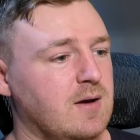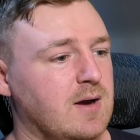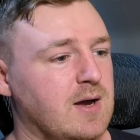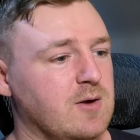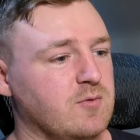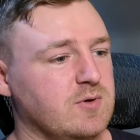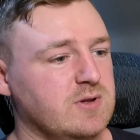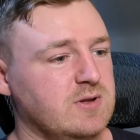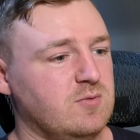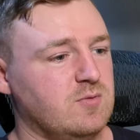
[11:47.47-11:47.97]

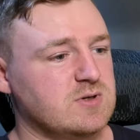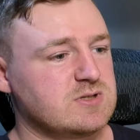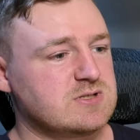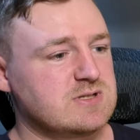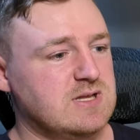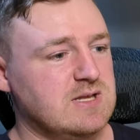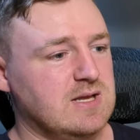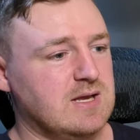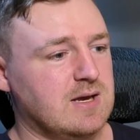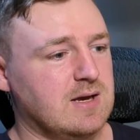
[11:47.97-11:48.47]
I really
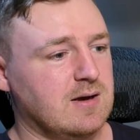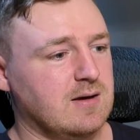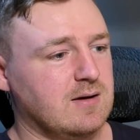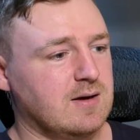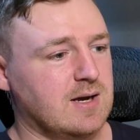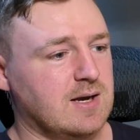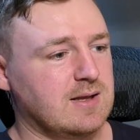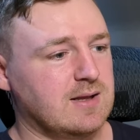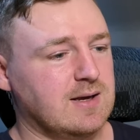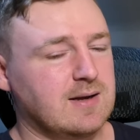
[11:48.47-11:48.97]
wish the,
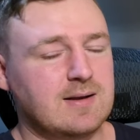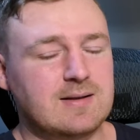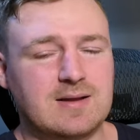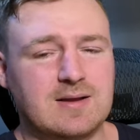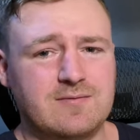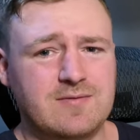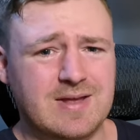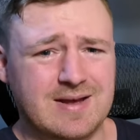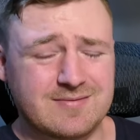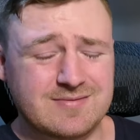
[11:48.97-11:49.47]
I
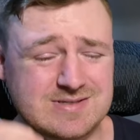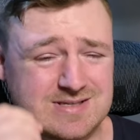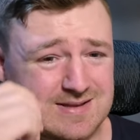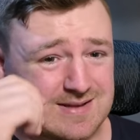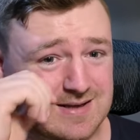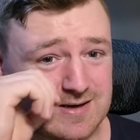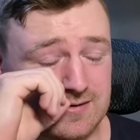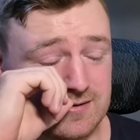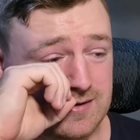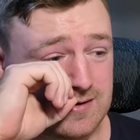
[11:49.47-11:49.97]
love that. I've seen
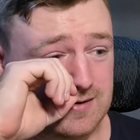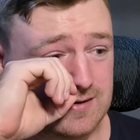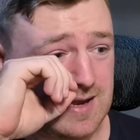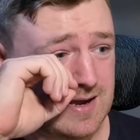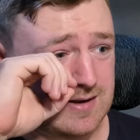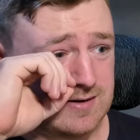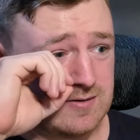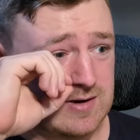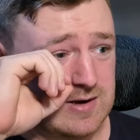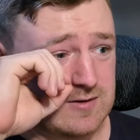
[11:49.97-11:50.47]
that
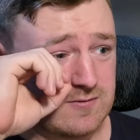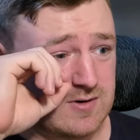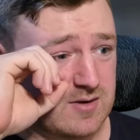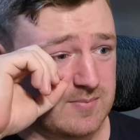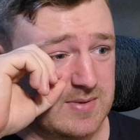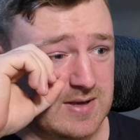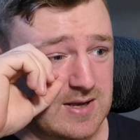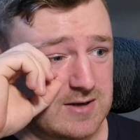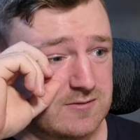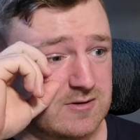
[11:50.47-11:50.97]
in
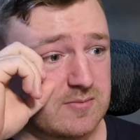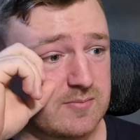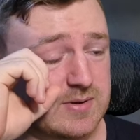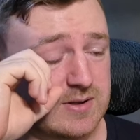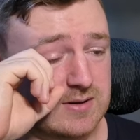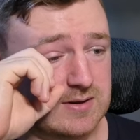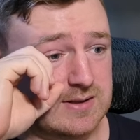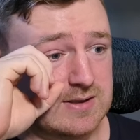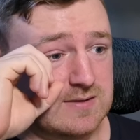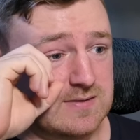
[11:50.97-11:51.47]
rugby and
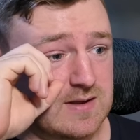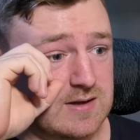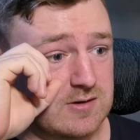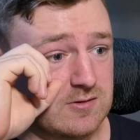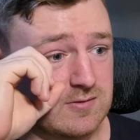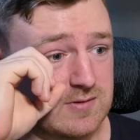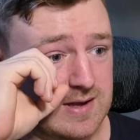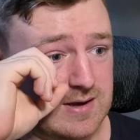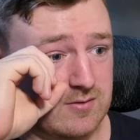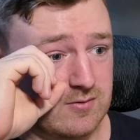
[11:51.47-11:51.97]
rugby league, they
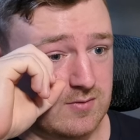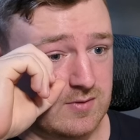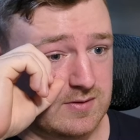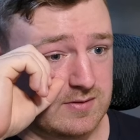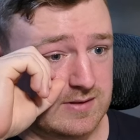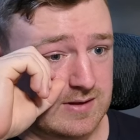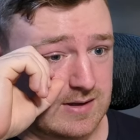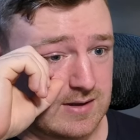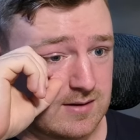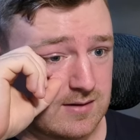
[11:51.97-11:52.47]
do that
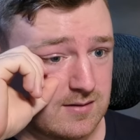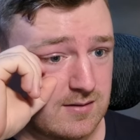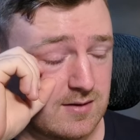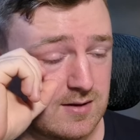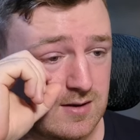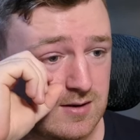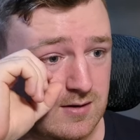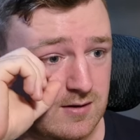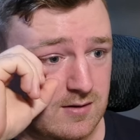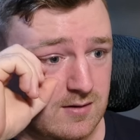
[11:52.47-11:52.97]
with
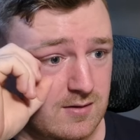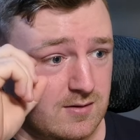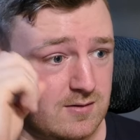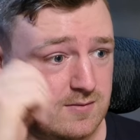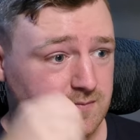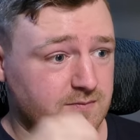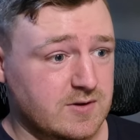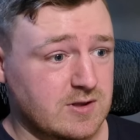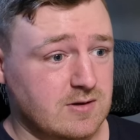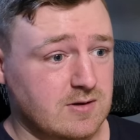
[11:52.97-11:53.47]

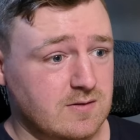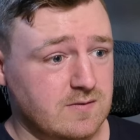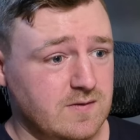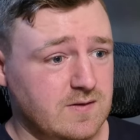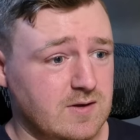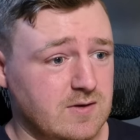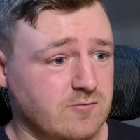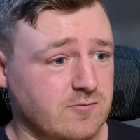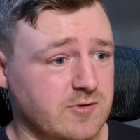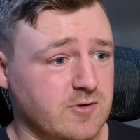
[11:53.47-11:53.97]

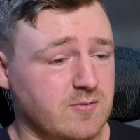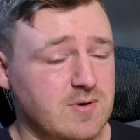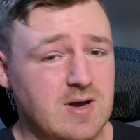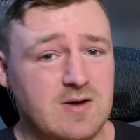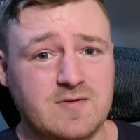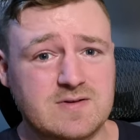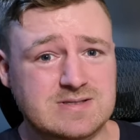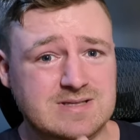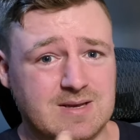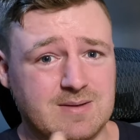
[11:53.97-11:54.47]
the
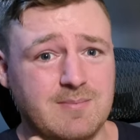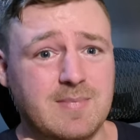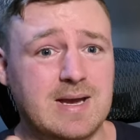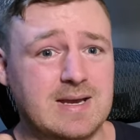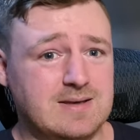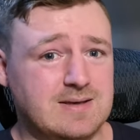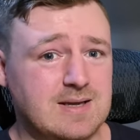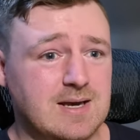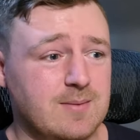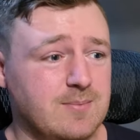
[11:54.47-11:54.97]
ref is like
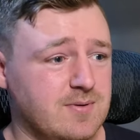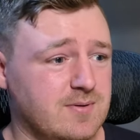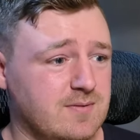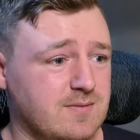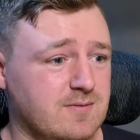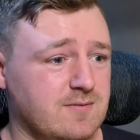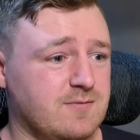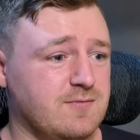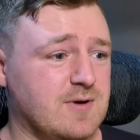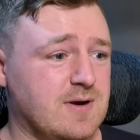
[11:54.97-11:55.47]
mic'd up
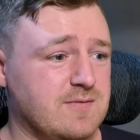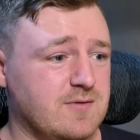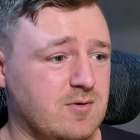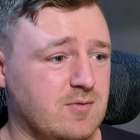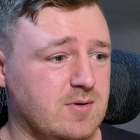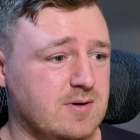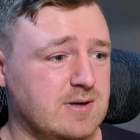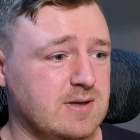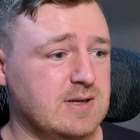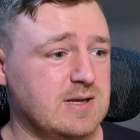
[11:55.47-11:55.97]
for
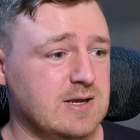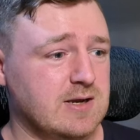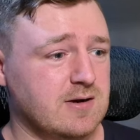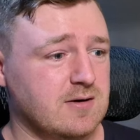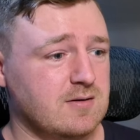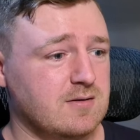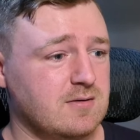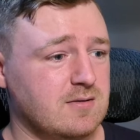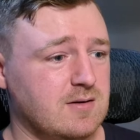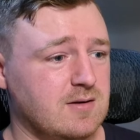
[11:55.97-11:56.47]
everyone to
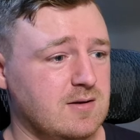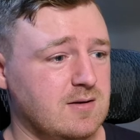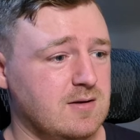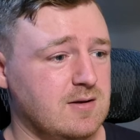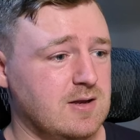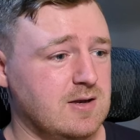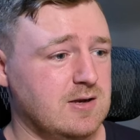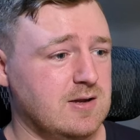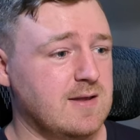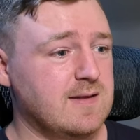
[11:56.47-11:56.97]
hear.
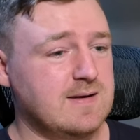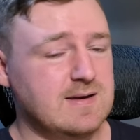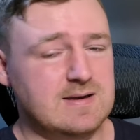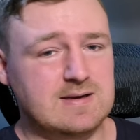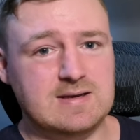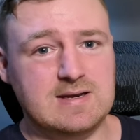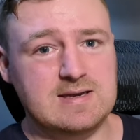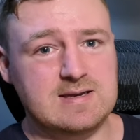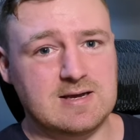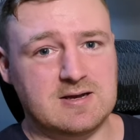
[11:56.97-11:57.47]
And
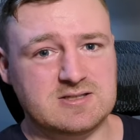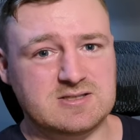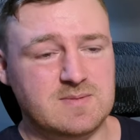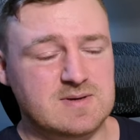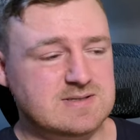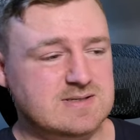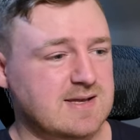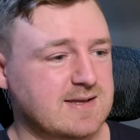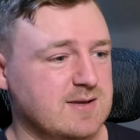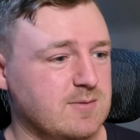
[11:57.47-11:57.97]
he tells
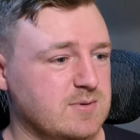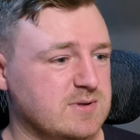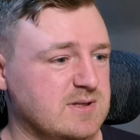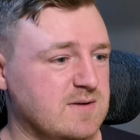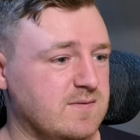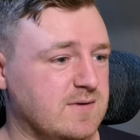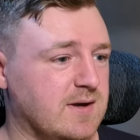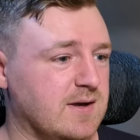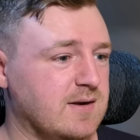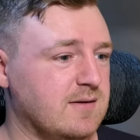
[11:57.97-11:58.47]
them exactly what
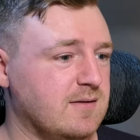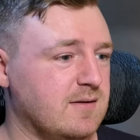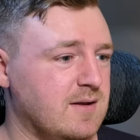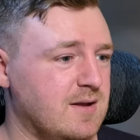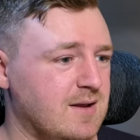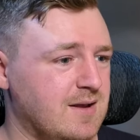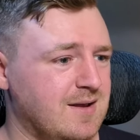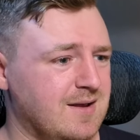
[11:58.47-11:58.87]
they've done.